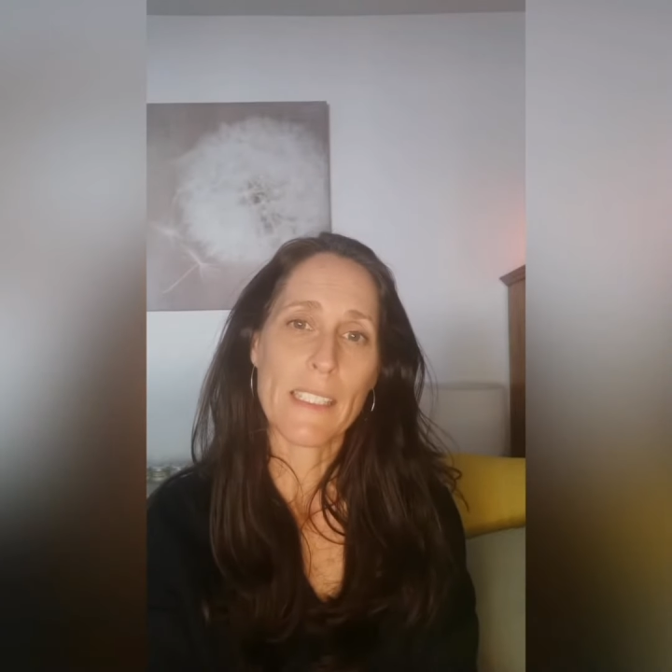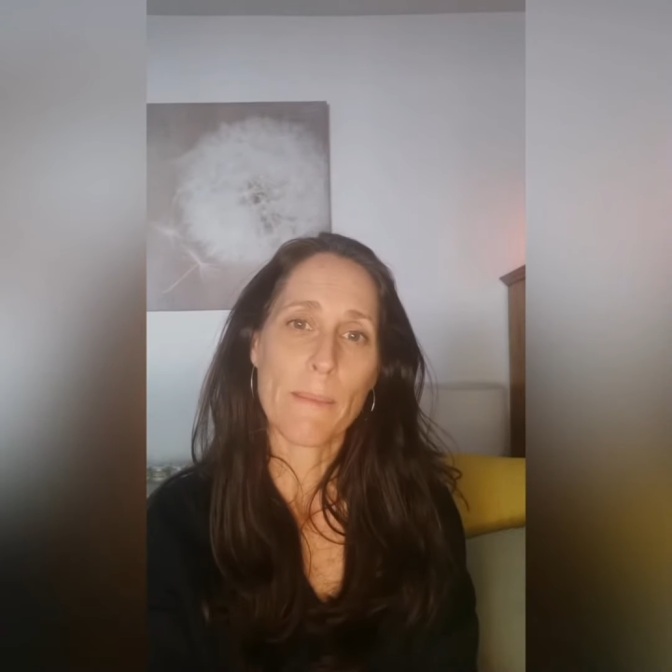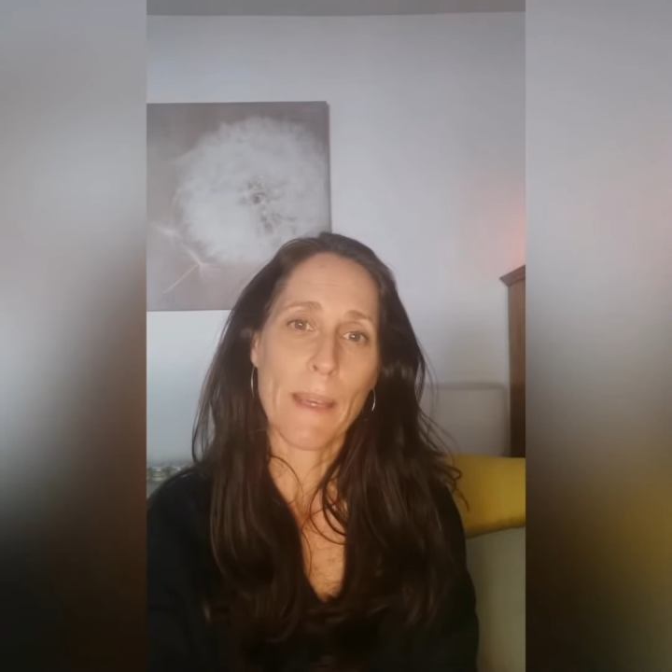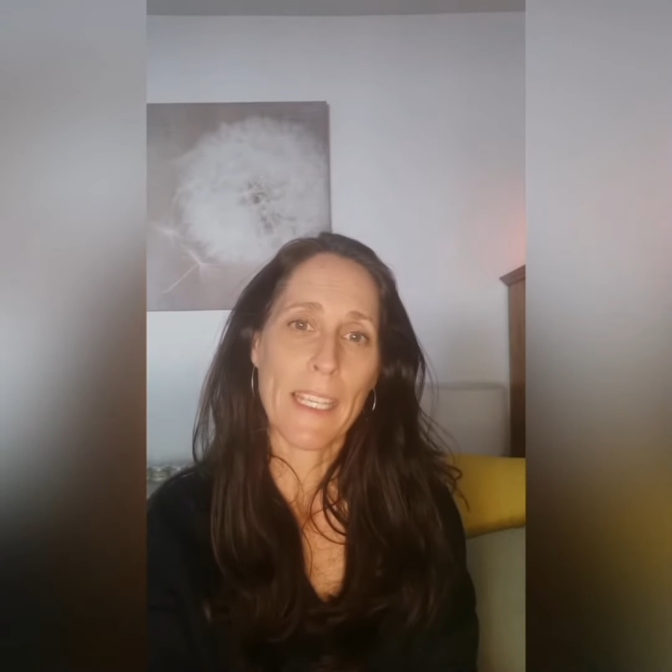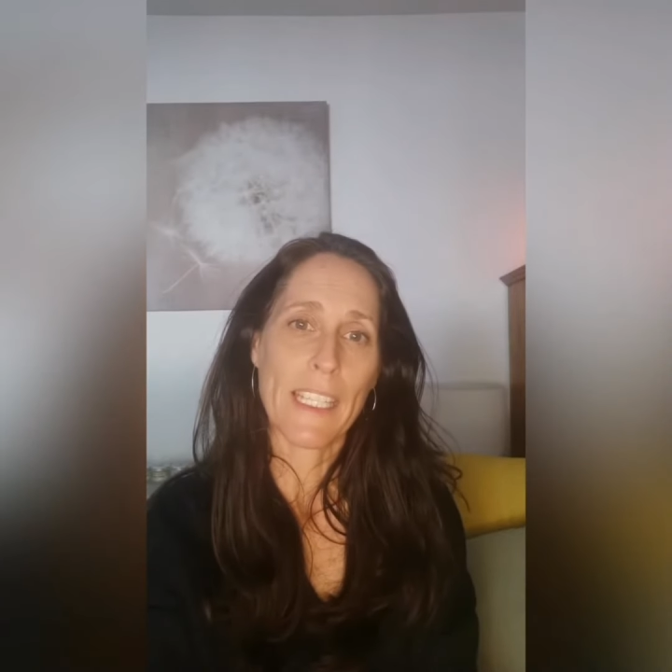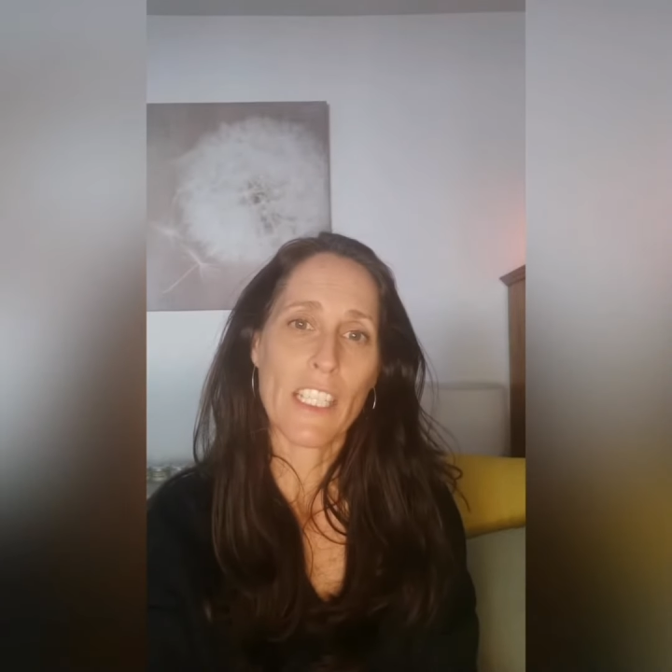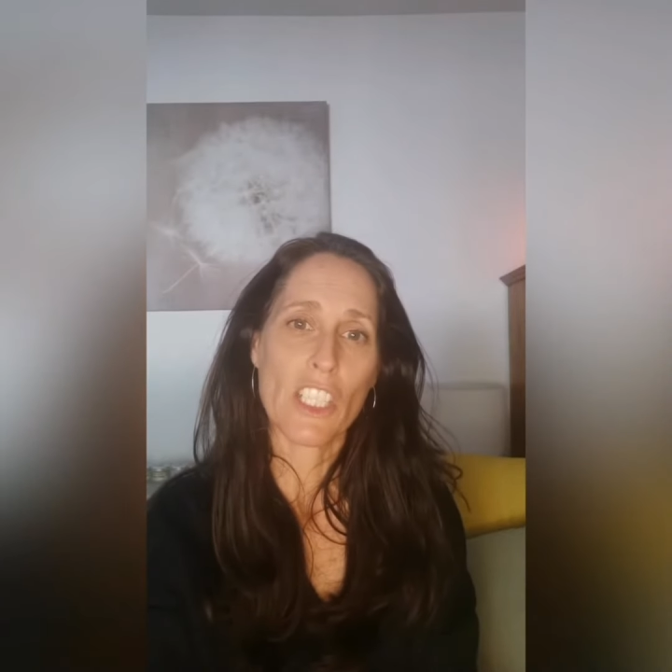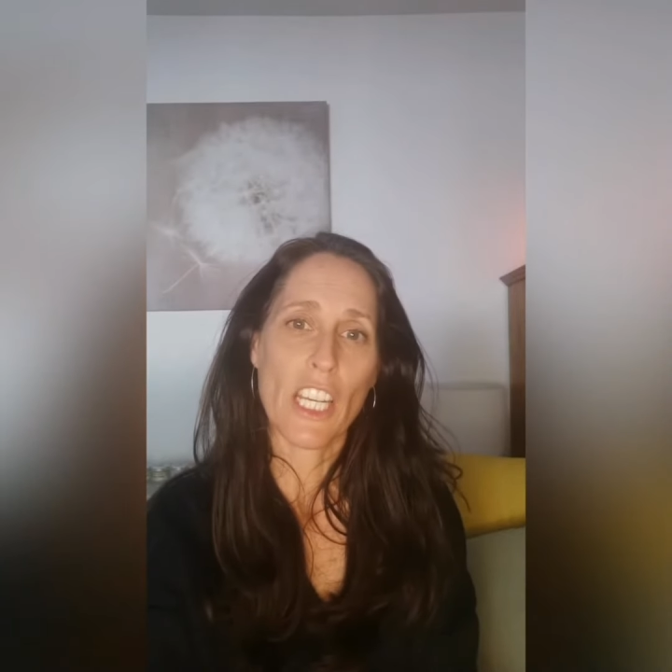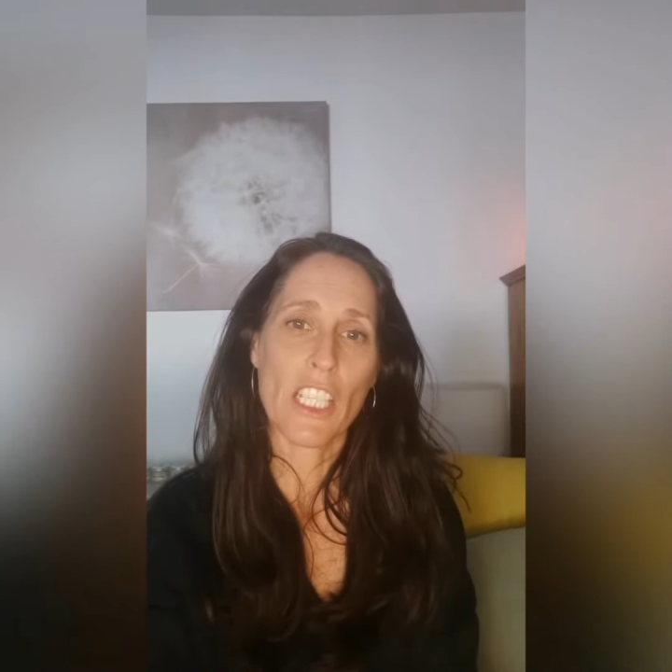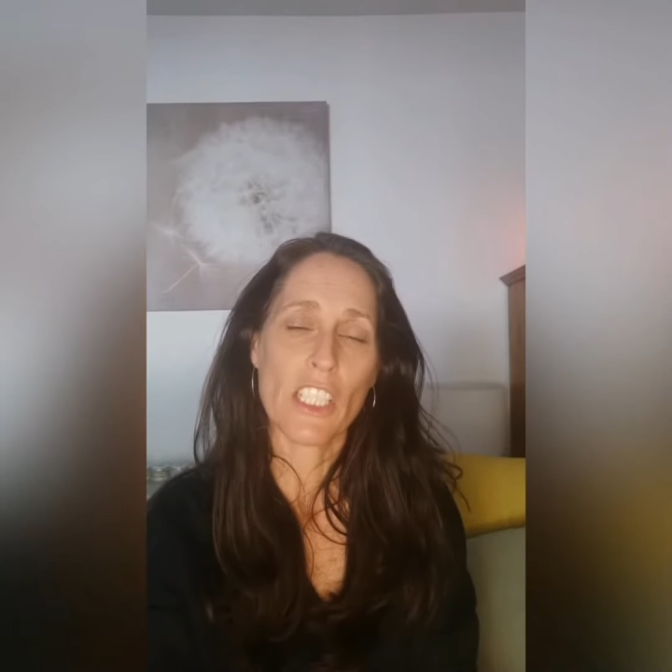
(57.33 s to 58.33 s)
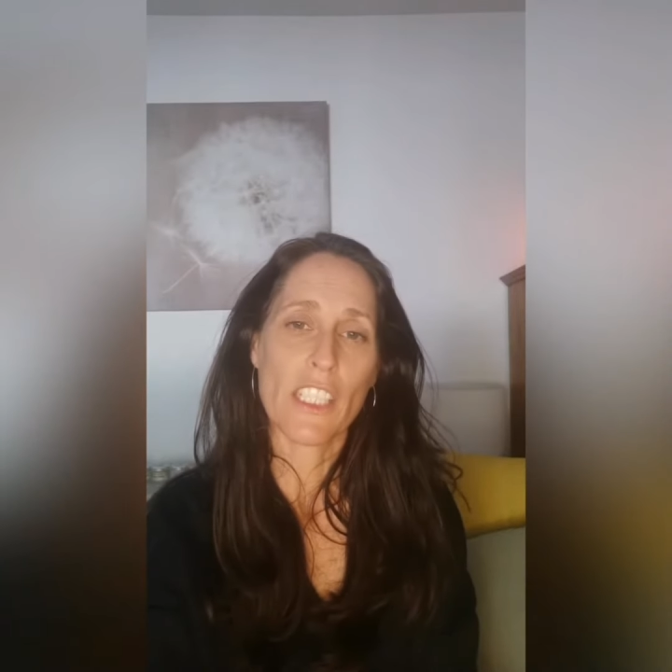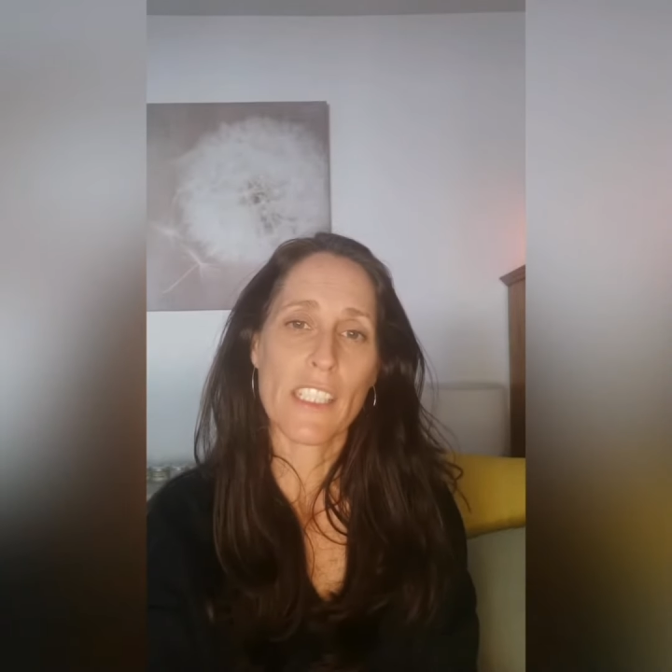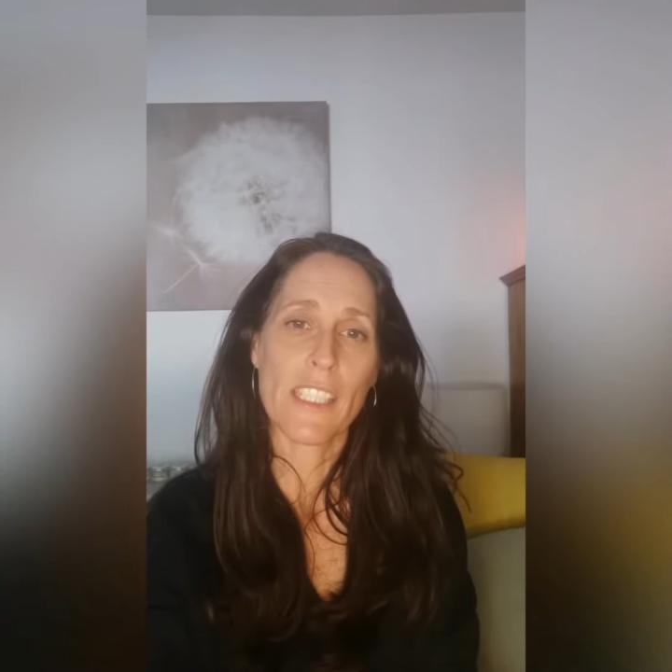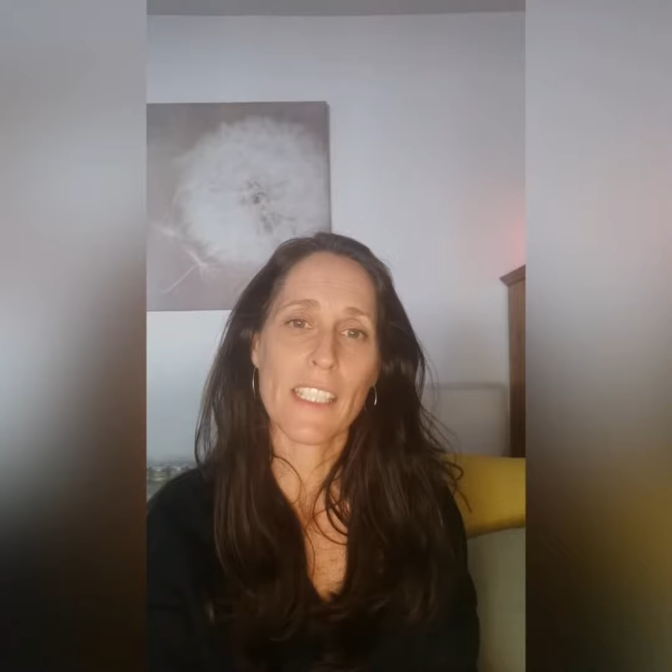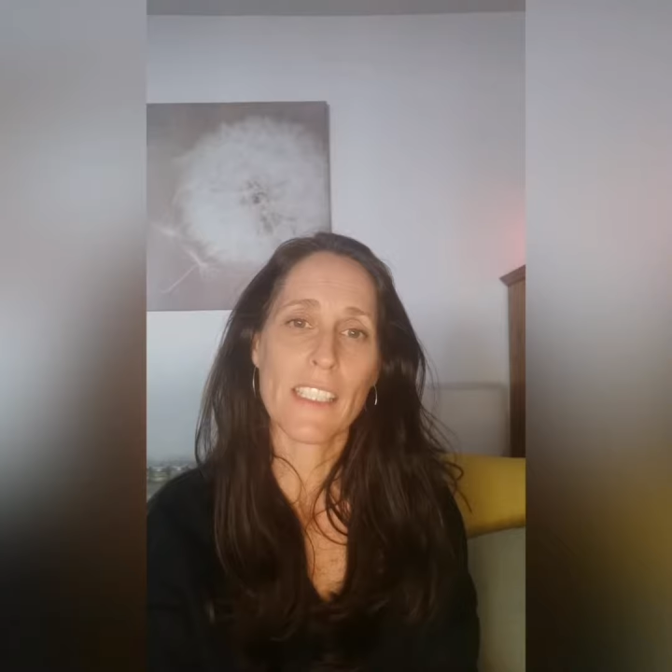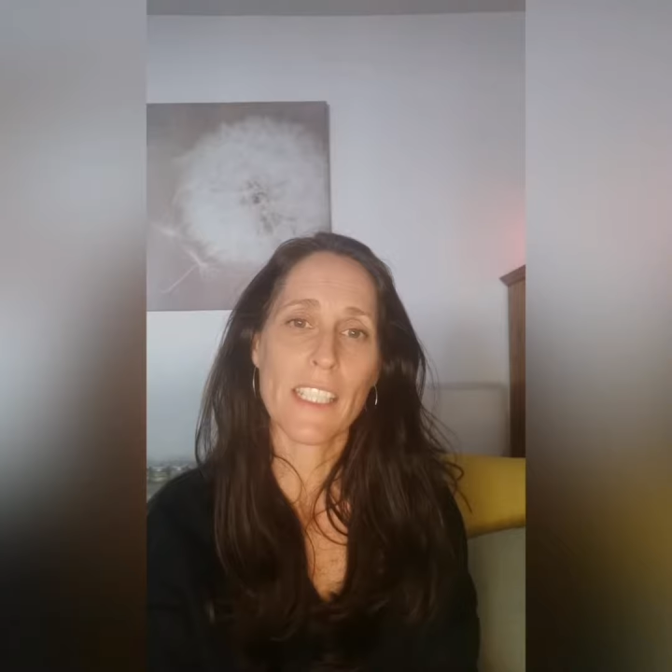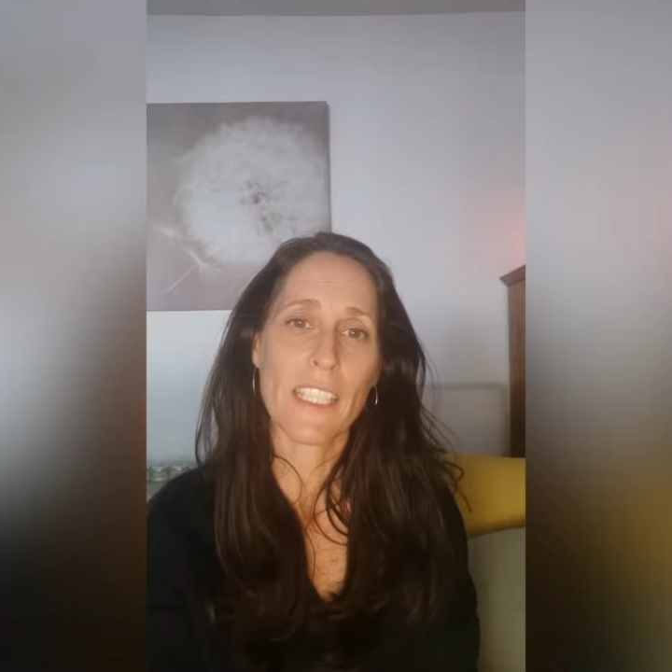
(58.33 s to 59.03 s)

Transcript: and making changes is the